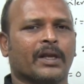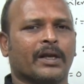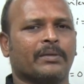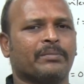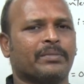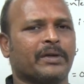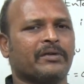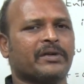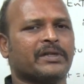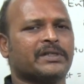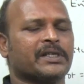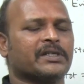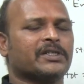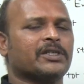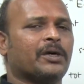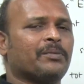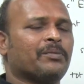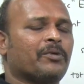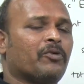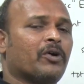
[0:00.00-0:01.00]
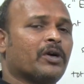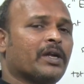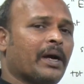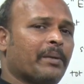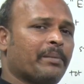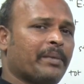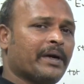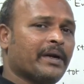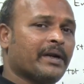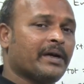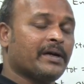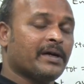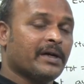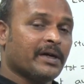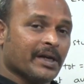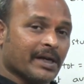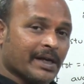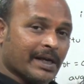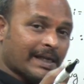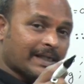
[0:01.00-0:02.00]
In previous example, what happened?
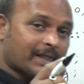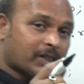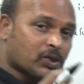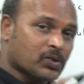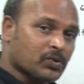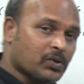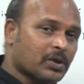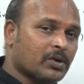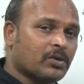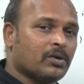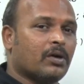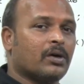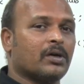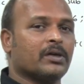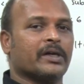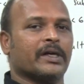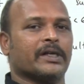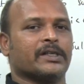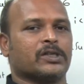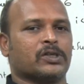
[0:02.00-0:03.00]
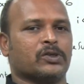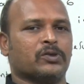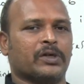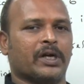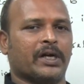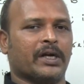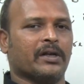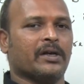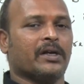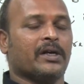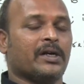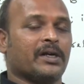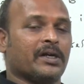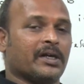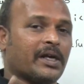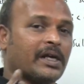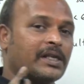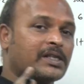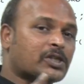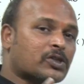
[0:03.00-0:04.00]
S1.getStudent,
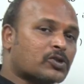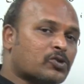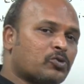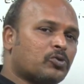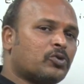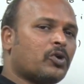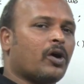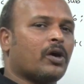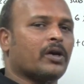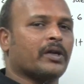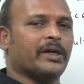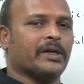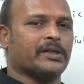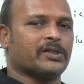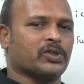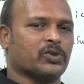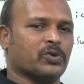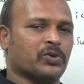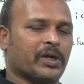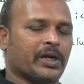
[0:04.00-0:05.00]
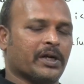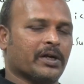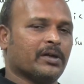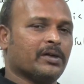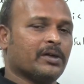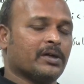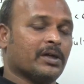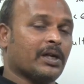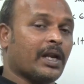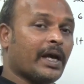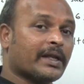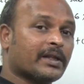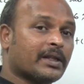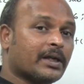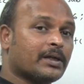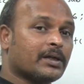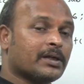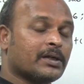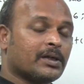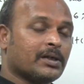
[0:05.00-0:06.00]
S2.getStudent, like
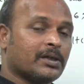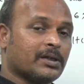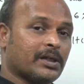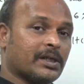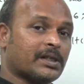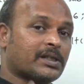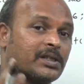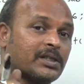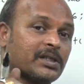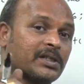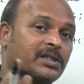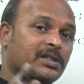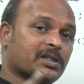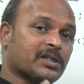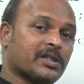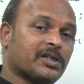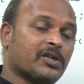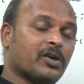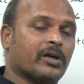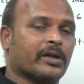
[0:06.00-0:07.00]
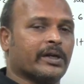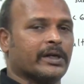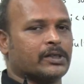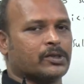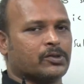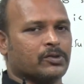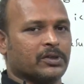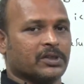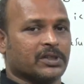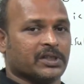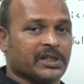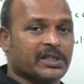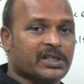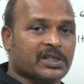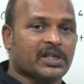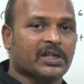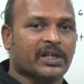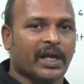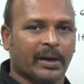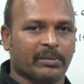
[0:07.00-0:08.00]
that S60.getStudent,
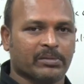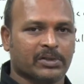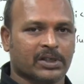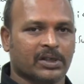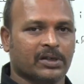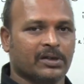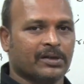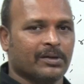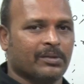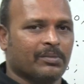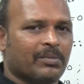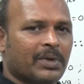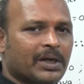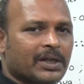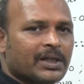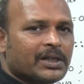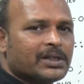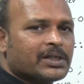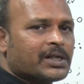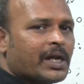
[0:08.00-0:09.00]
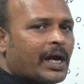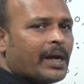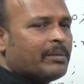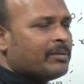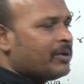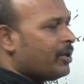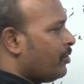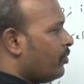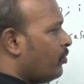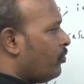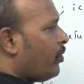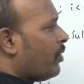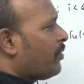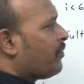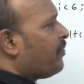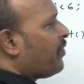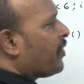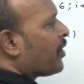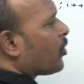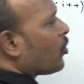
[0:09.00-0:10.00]
60 times. But this time one
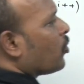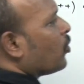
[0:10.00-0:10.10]
for